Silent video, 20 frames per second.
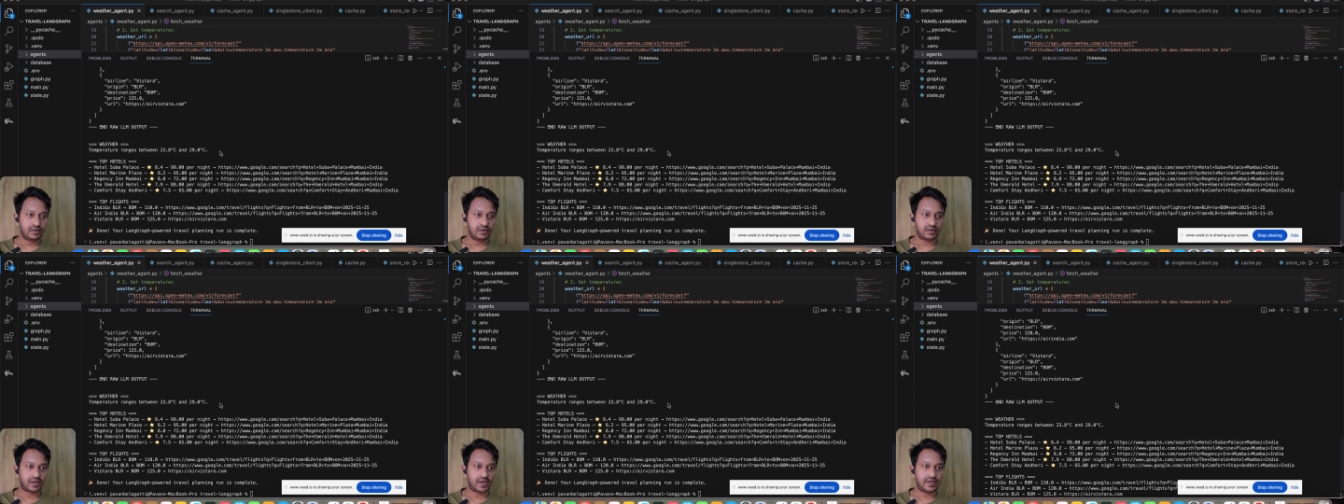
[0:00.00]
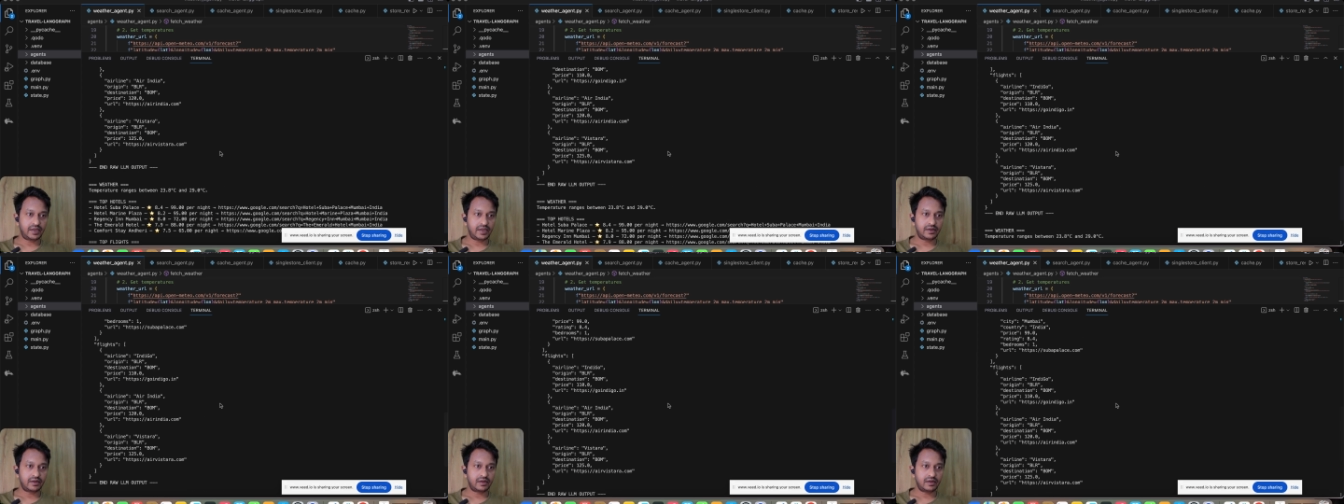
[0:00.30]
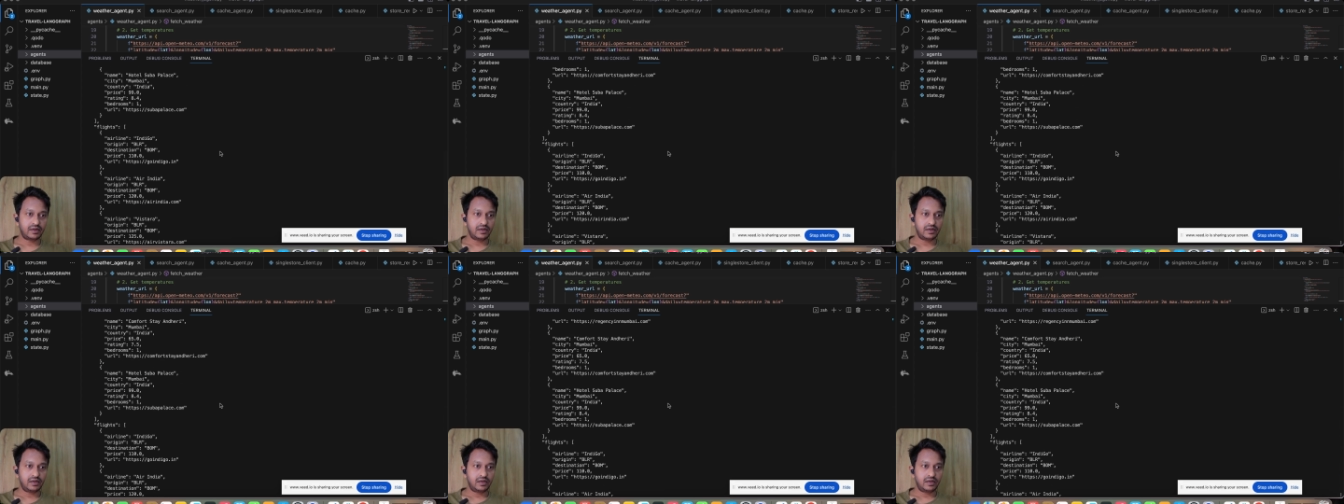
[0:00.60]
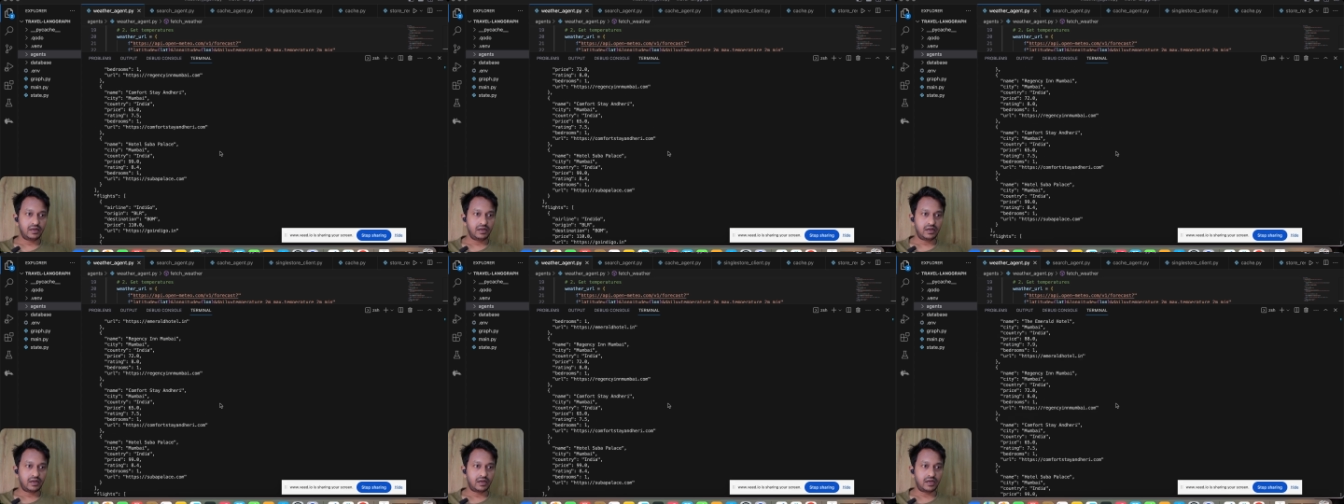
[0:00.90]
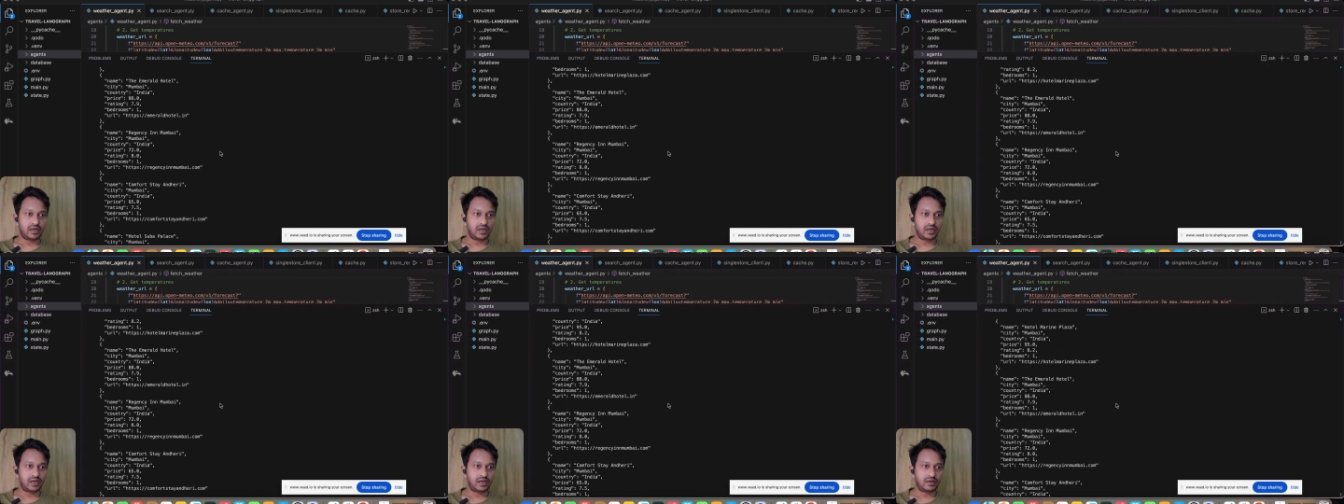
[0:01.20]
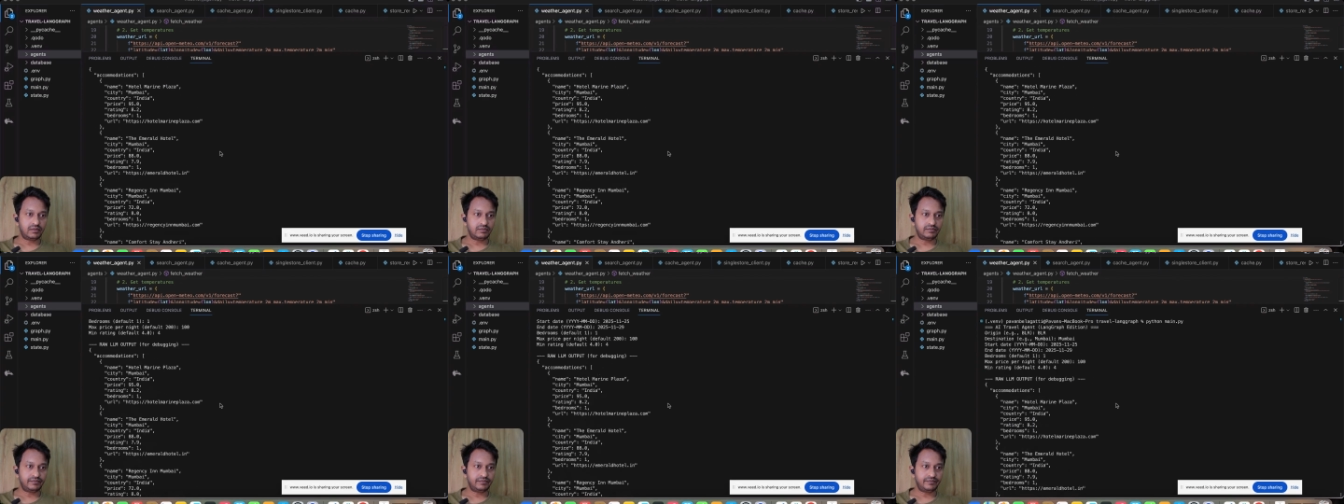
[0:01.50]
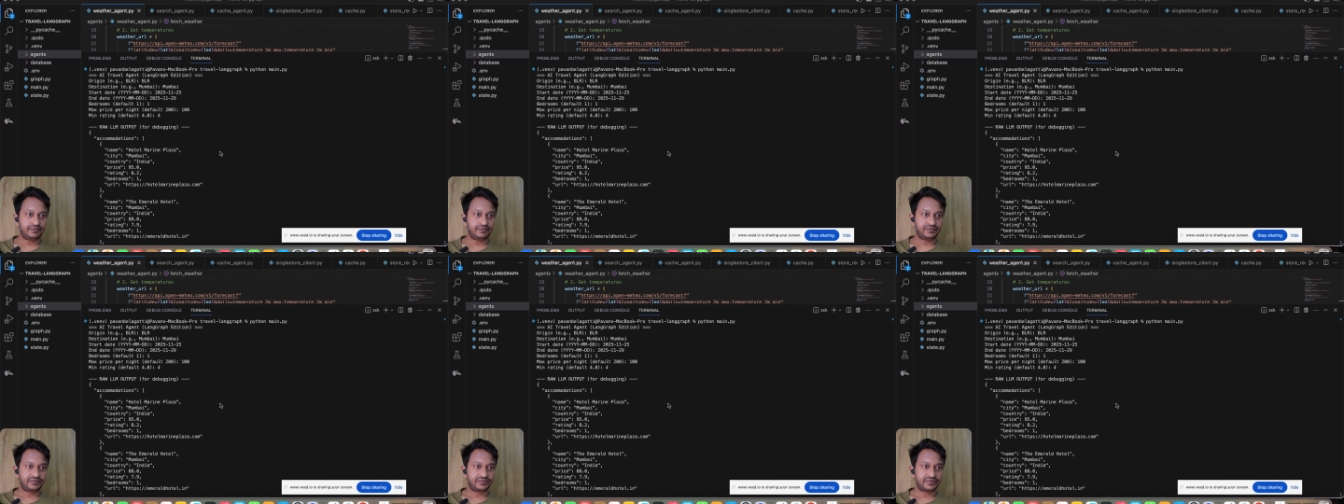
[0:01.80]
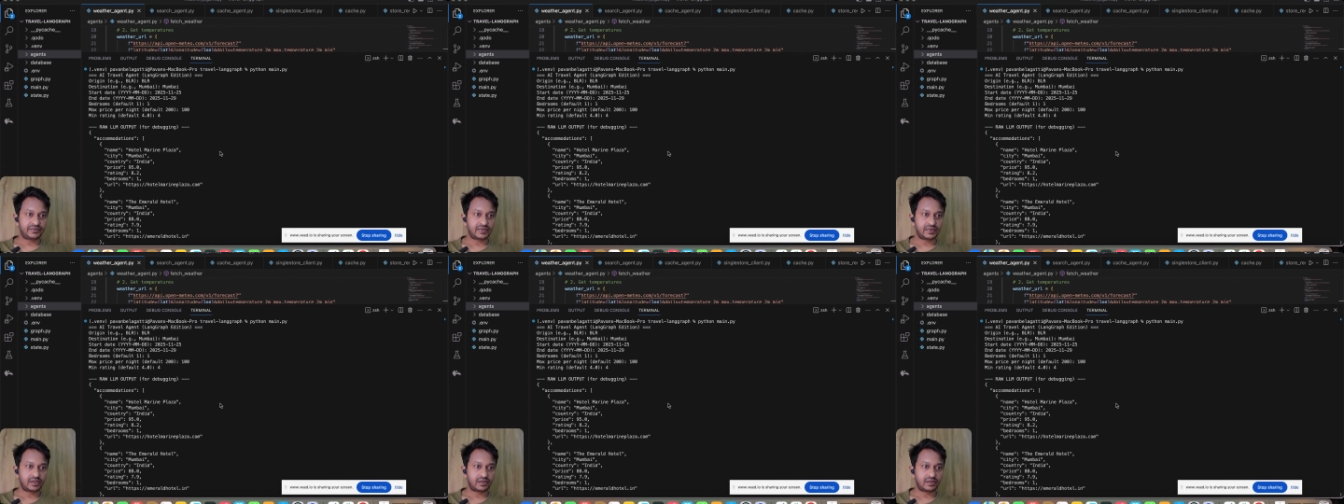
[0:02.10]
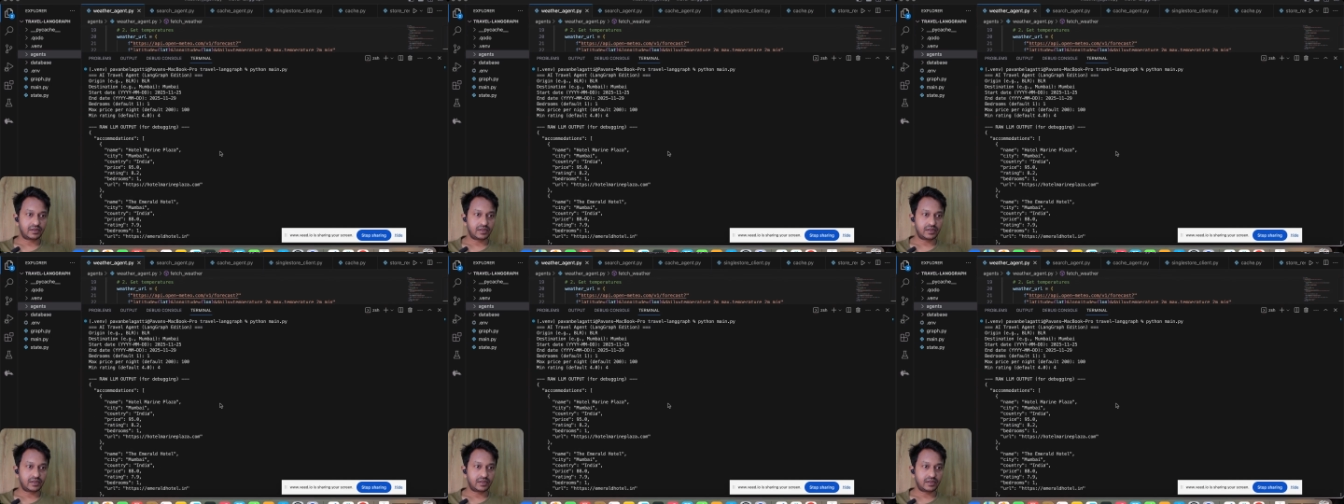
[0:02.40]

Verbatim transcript: right um,